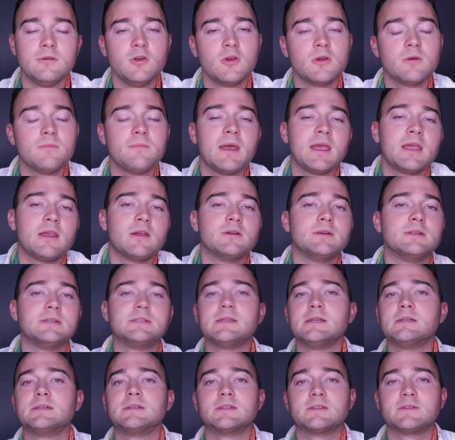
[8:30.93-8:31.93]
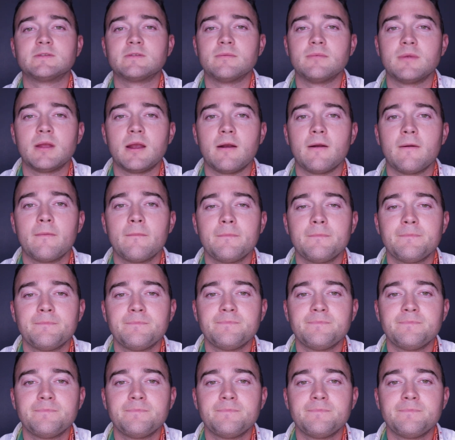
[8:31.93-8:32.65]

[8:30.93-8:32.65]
you can make your decisions from there.